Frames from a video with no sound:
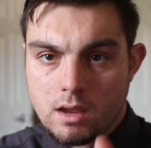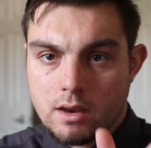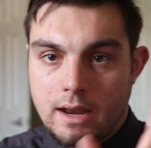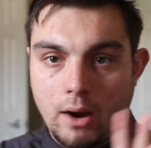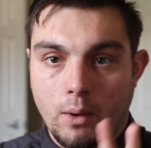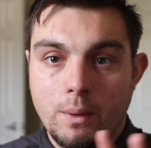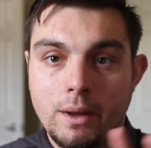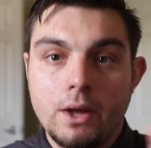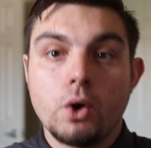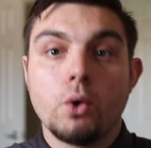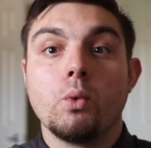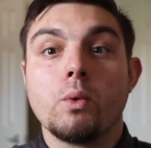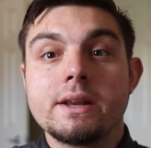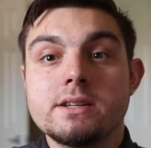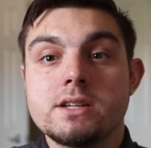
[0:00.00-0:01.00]
Now,
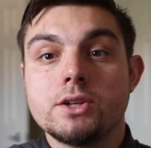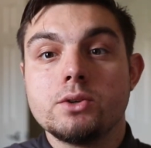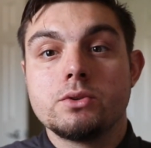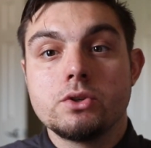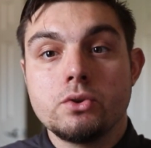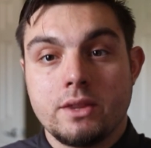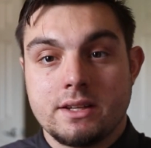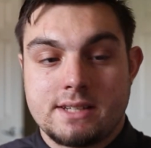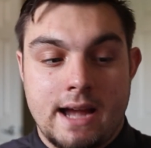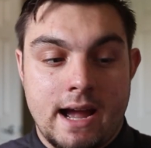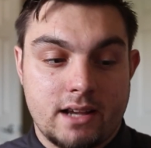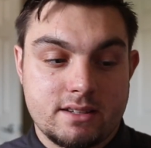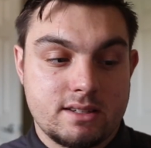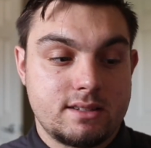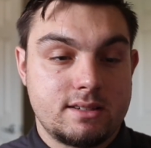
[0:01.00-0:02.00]
when do you do the
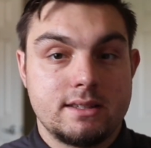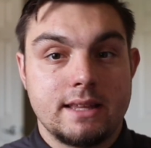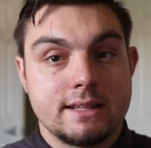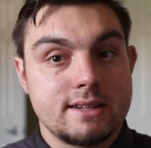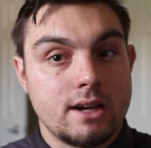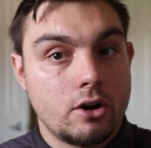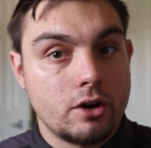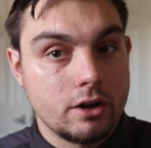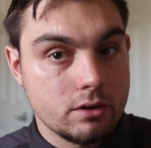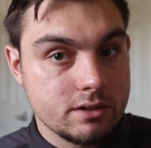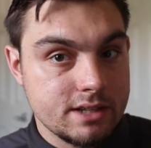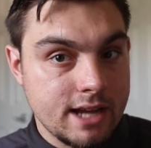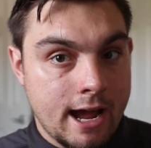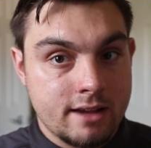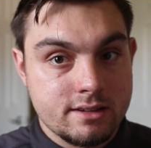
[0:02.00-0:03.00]
tasks? That's how your
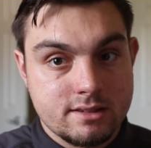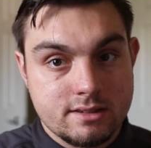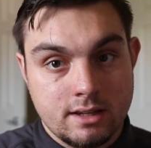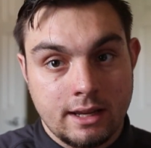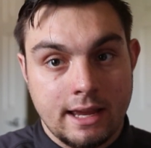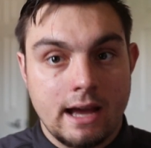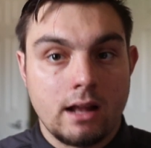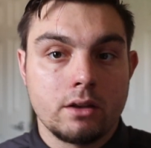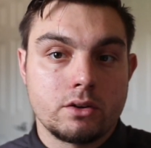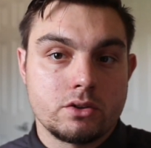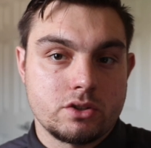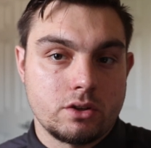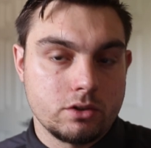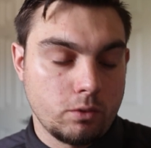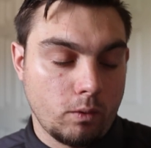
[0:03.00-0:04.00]
tasks and calendar
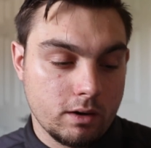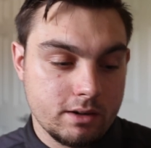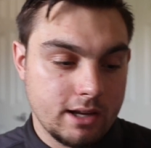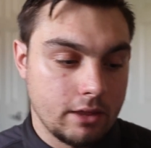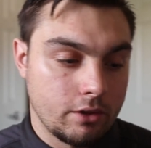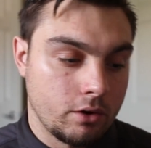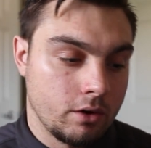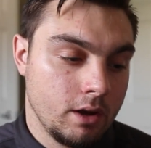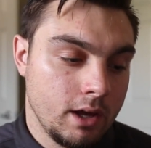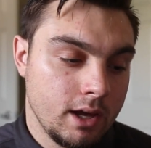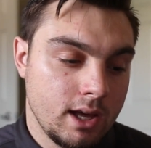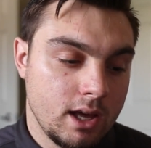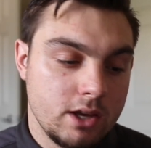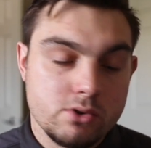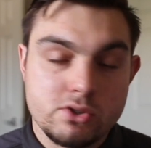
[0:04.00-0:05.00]
start to work together
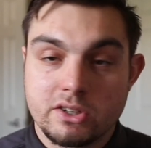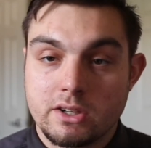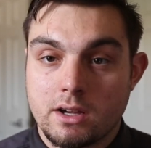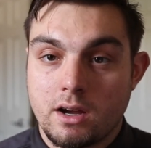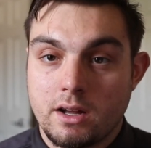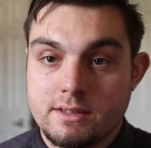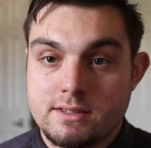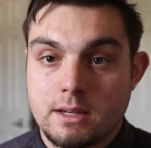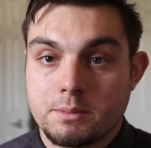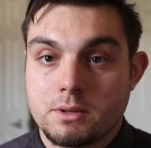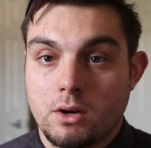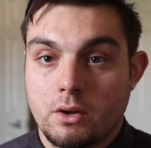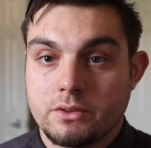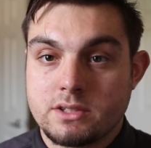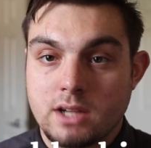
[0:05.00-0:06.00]
using a concept
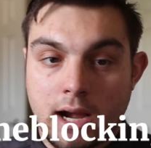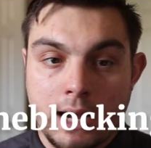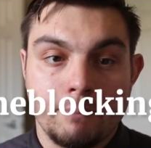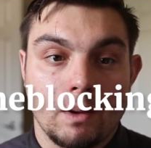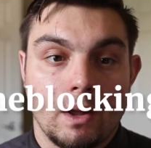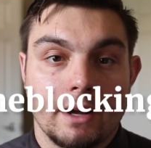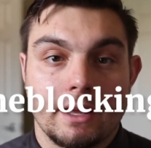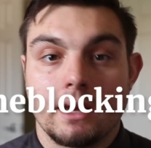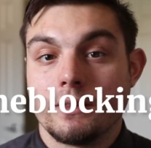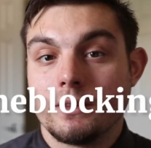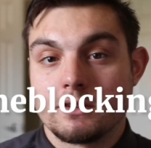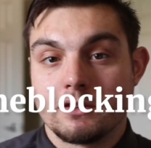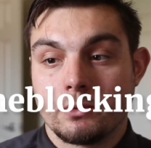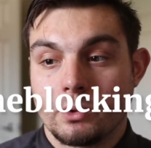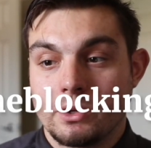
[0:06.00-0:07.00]
called time blocking. And
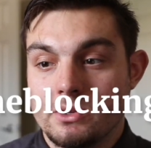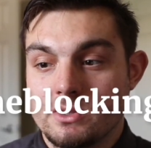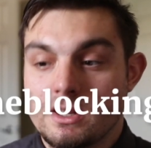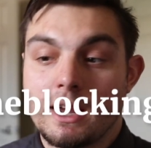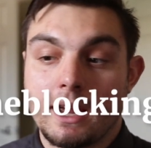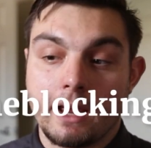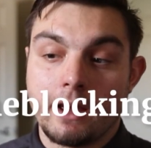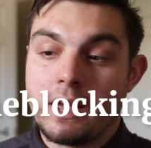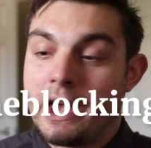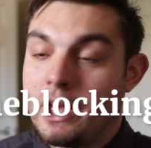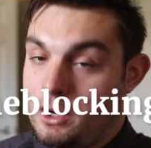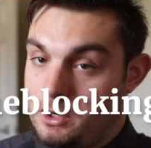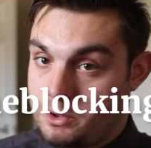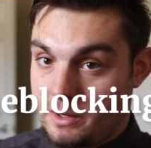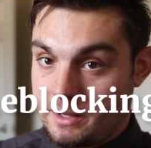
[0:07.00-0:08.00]
this is where you say,
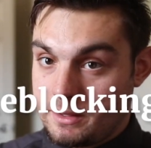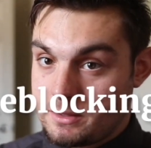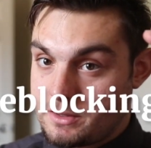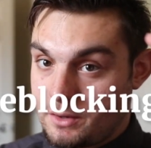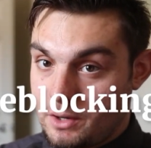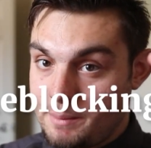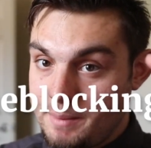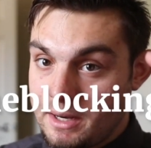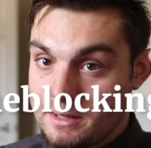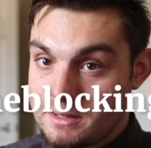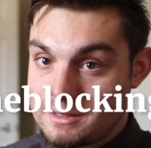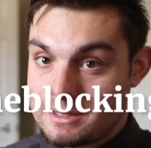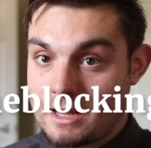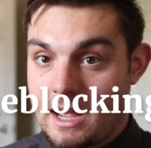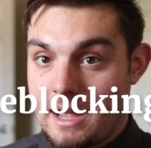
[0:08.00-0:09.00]
during this 30
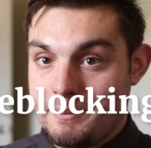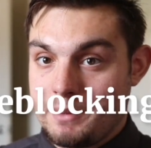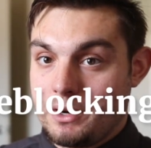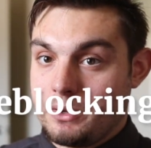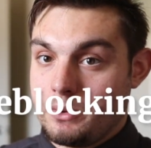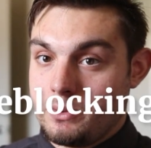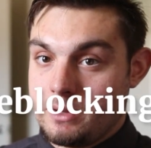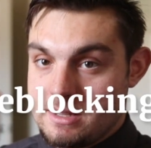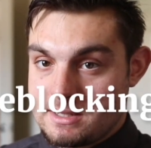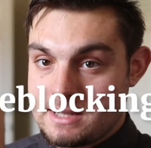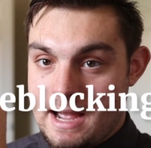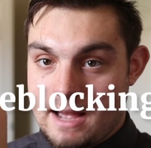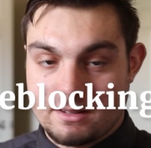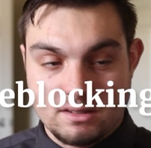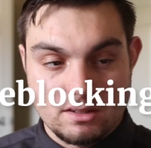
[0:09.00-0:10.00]
minutes, I'm going to do these
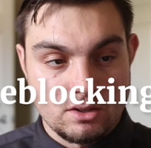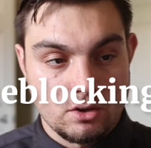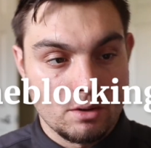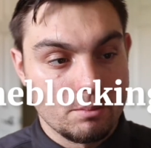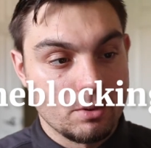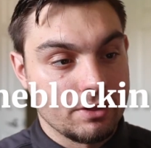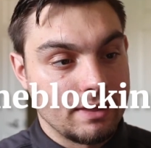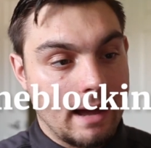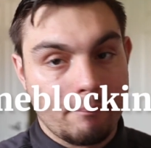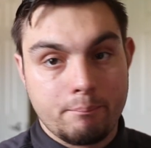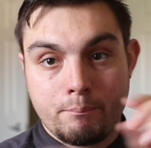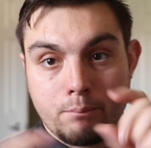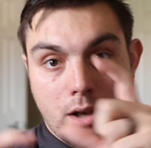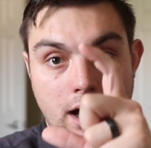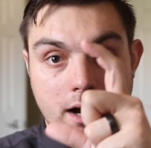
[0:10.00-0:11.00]
tasks. And you can put
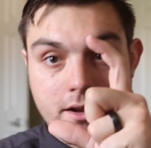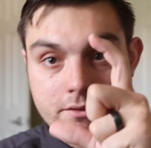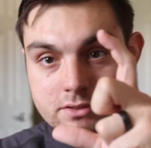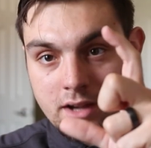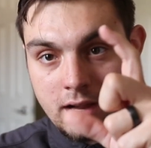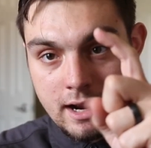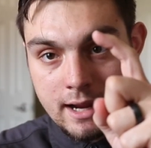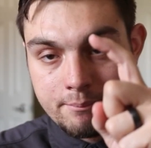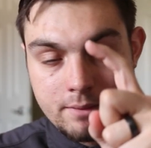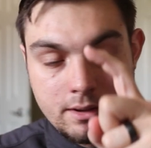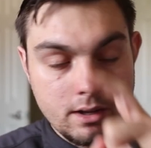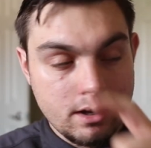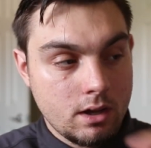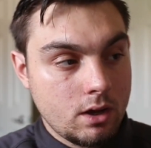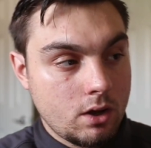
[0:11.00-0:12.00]
that block of time
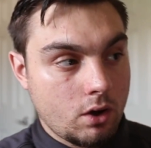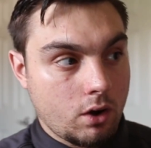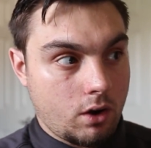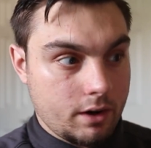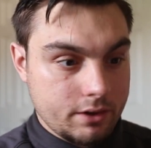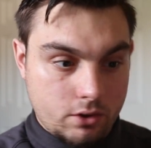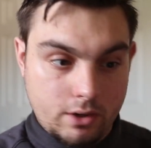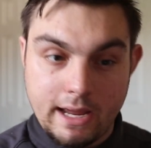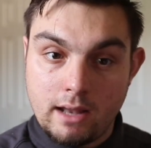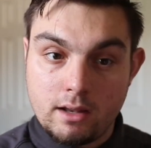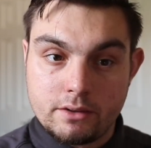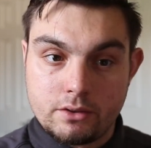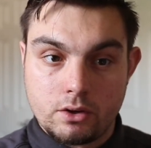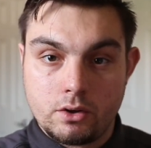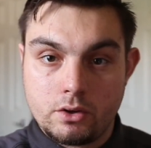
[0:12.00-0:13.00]
on your
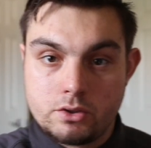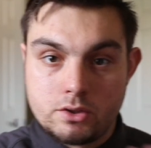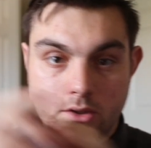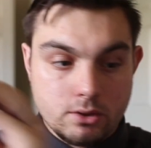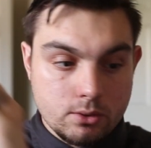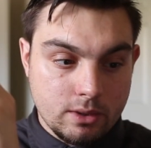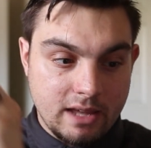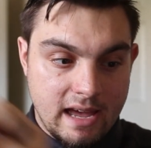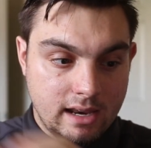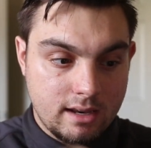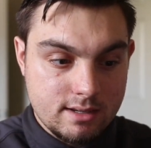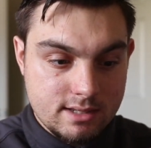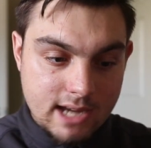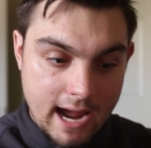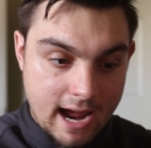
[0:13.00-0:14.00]
calendar to do that
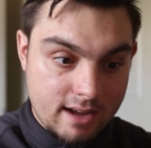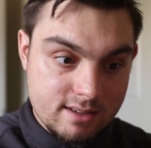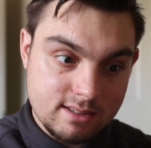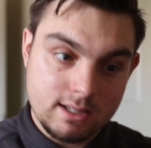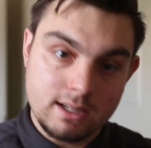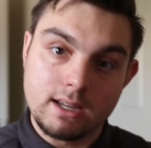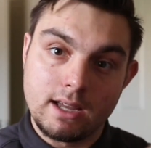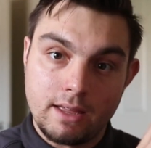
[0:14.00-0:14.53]
task.